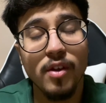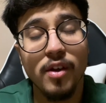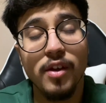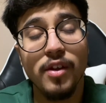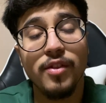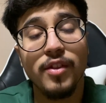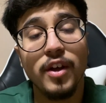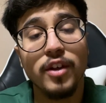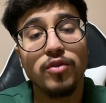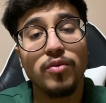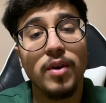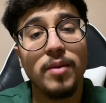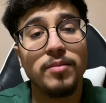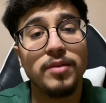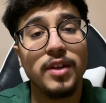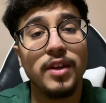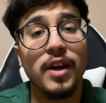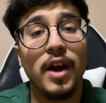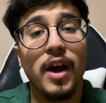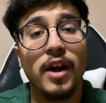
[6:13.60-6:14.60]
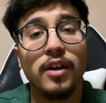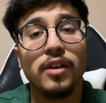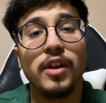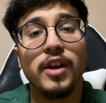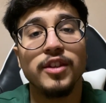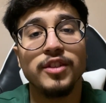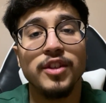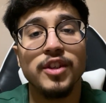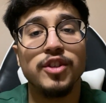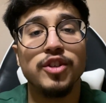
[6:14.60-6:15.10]
and that's why i'm saying
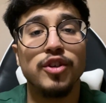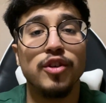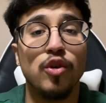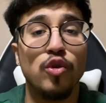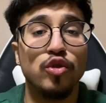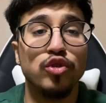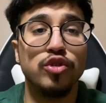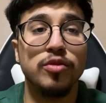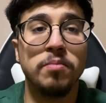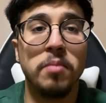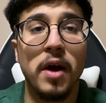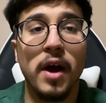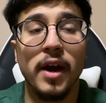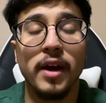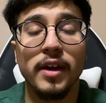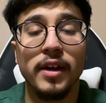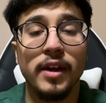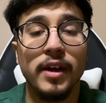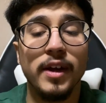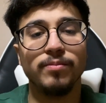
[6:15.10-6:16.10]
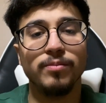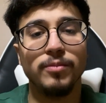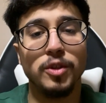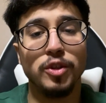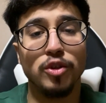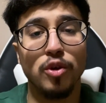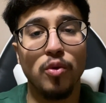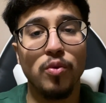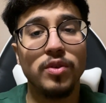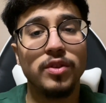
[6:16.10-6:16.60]
idolization holds you back
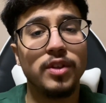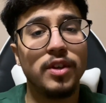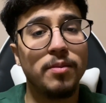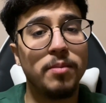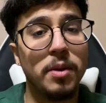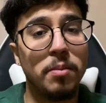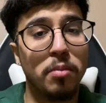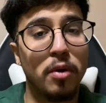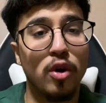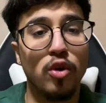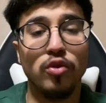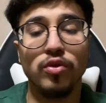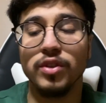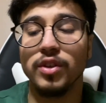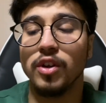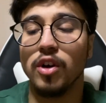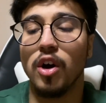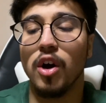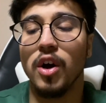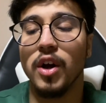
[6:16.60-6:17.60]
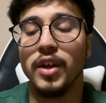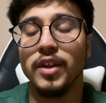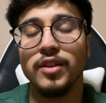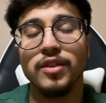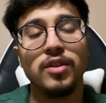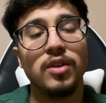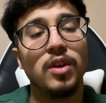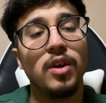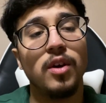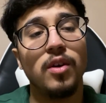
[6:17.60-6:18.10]
there's always going to be pros and
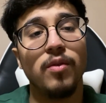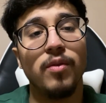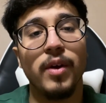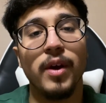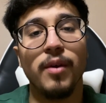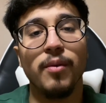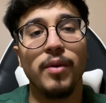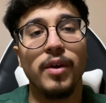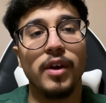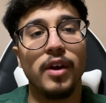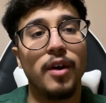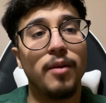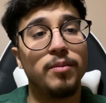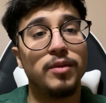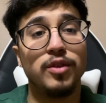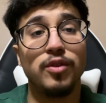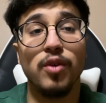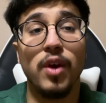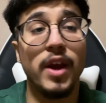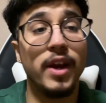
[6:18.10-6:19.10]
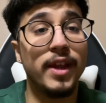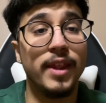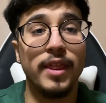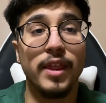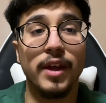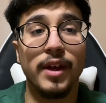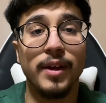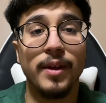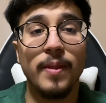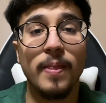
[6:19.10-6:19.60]
cons, right, when it comes to
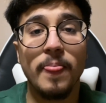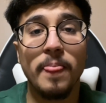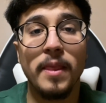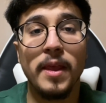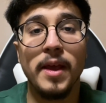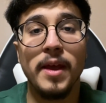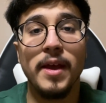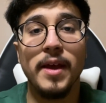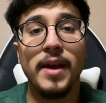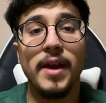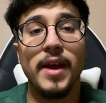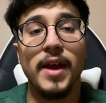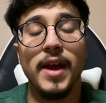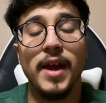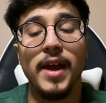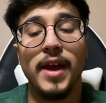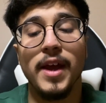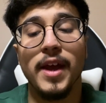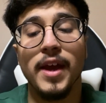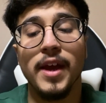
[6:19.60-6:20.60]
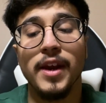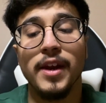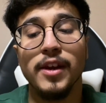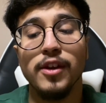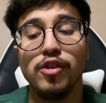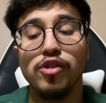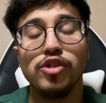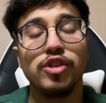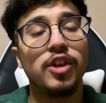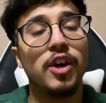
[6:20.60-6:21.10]
anything. And
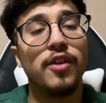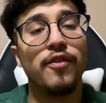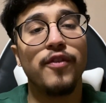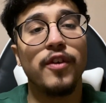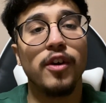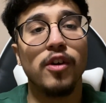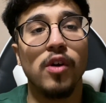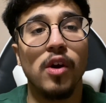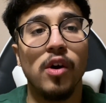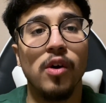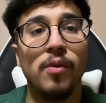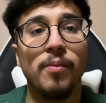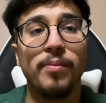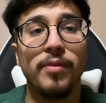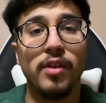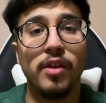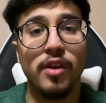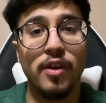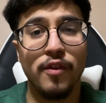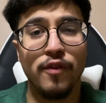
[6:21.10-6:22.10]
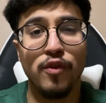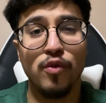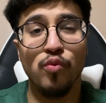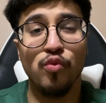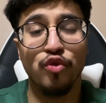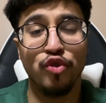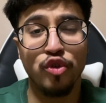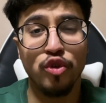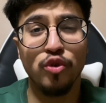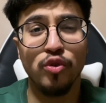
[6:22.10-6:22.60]
you just got to figure out if you
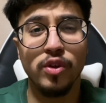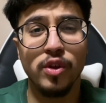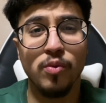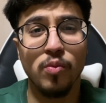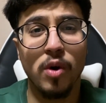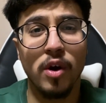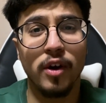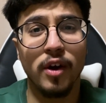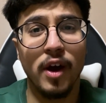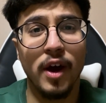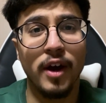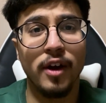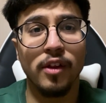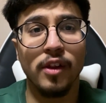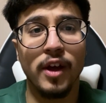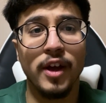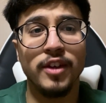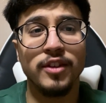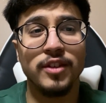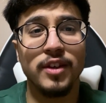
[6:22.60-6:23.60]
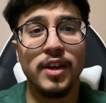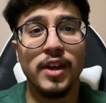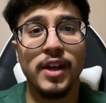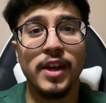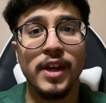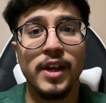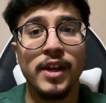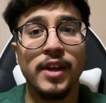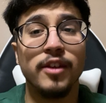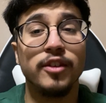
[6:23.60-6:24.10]
truly want to idolize
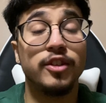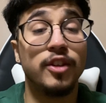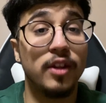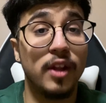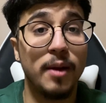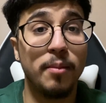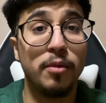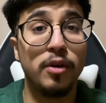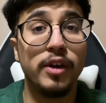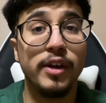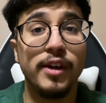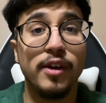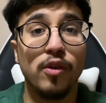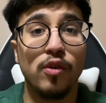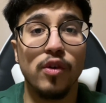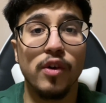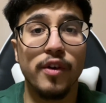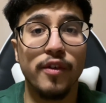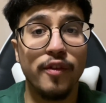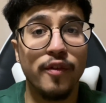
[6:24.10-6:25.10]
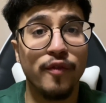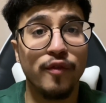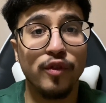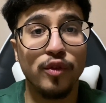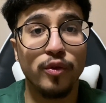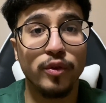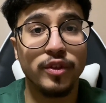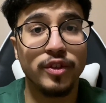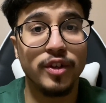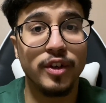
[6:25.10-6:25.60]
a celebrity or an
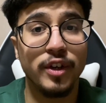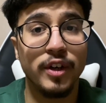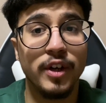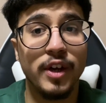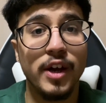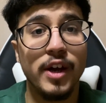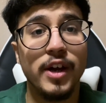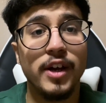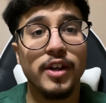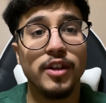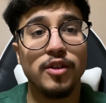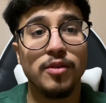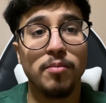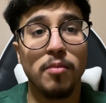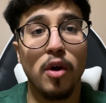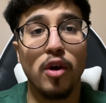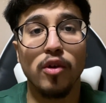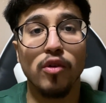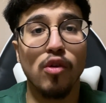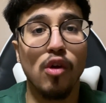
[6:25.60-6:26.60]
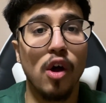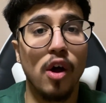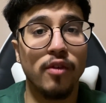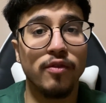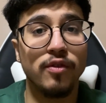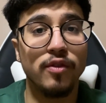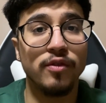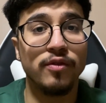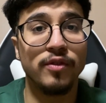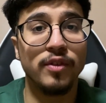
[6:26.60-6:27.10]
influencer to model
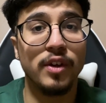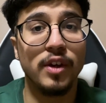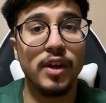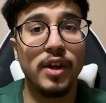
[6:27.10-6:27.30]
off of.